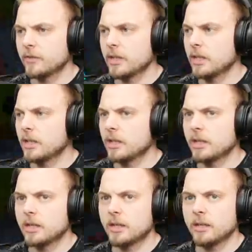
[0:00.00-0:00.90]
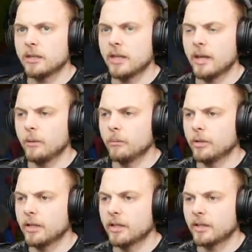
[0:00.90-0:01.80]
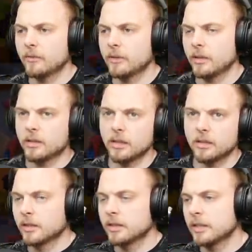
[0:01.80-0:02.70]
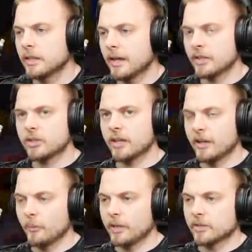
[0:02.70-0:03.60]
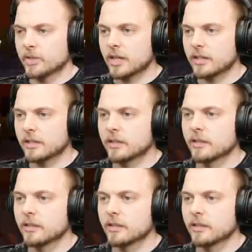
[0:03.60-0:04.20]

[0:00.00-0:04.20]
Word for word: for the uh, the help, buddy. Even though that you didn't actually help me, I just kind of